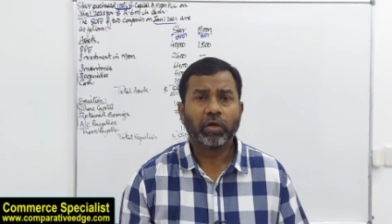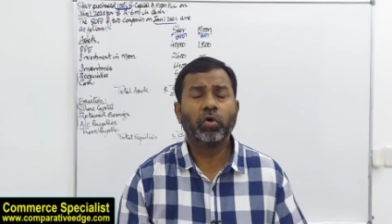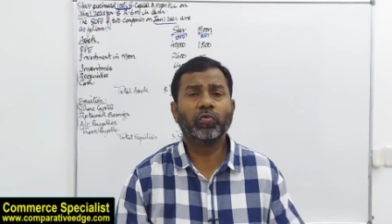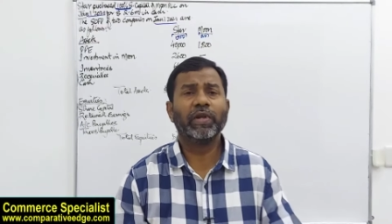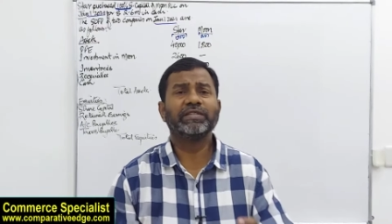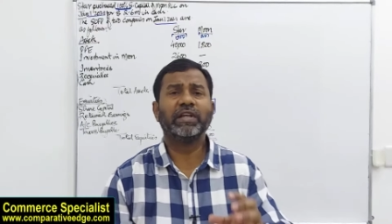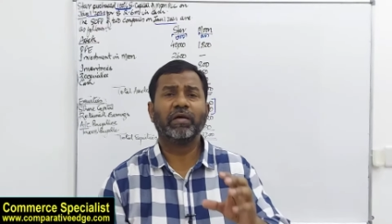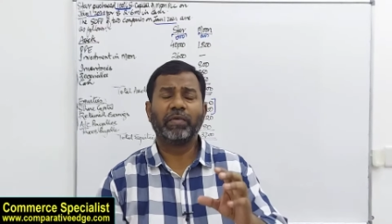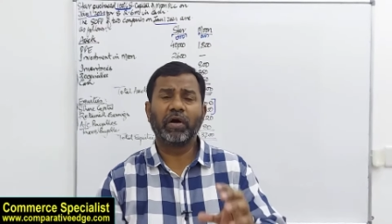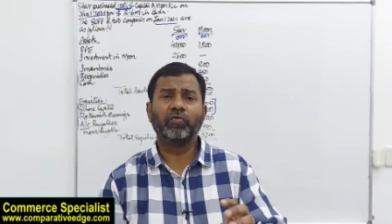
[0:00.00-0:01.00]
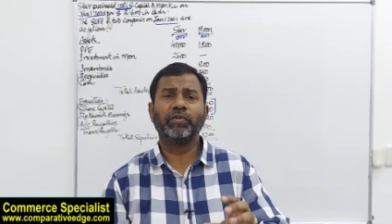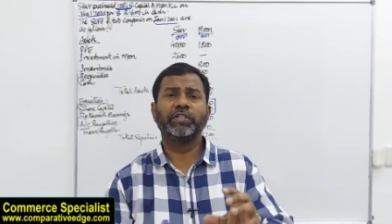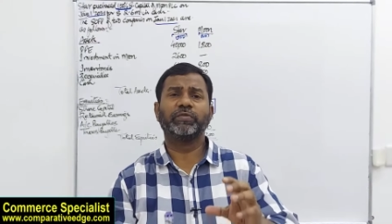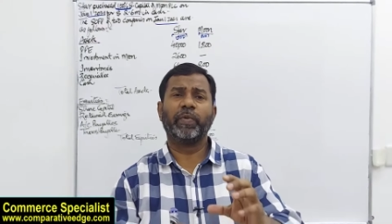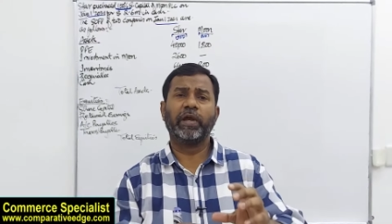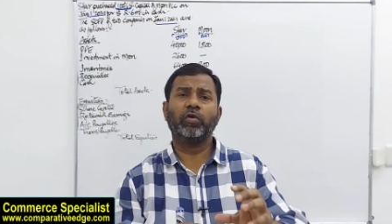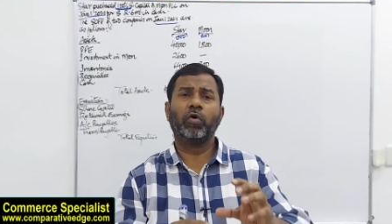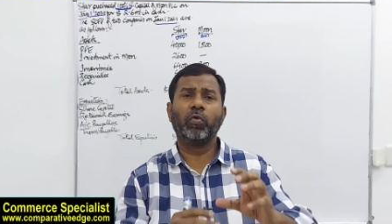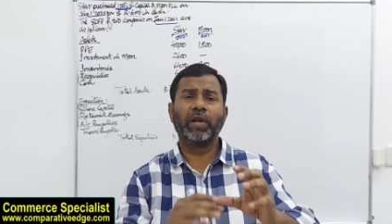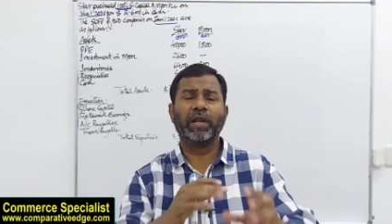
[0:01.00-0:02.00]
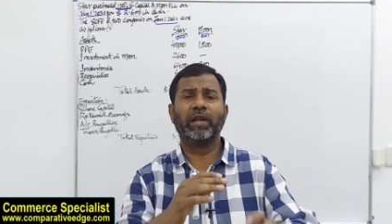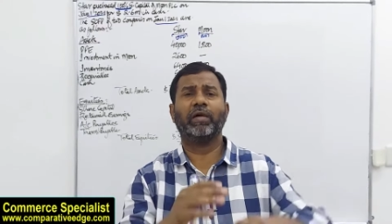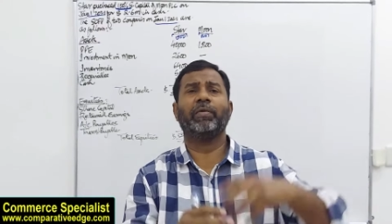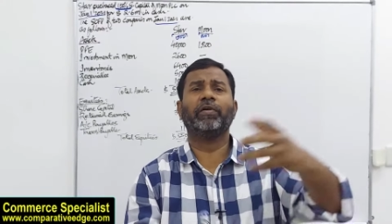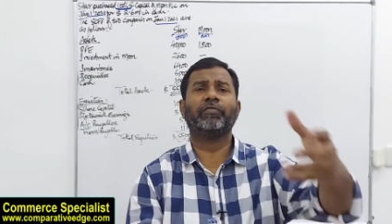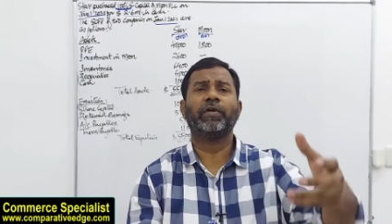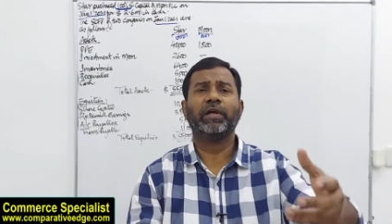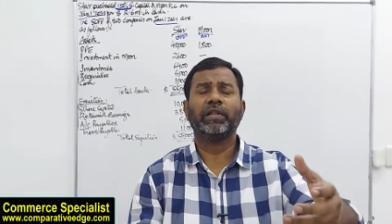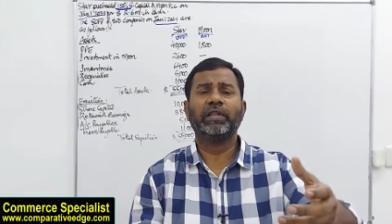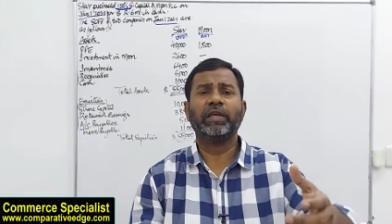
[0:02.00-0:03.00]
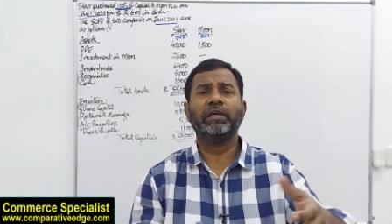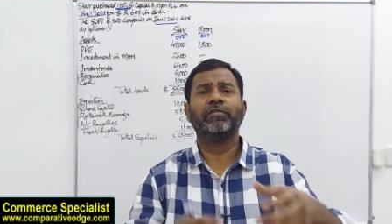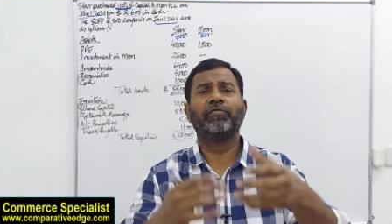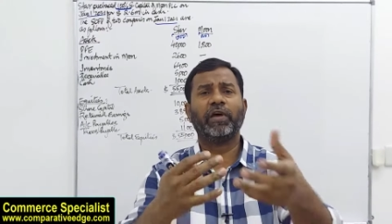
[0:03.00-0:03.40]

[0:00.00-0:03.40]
Goodwill is an amount which is paid over and above the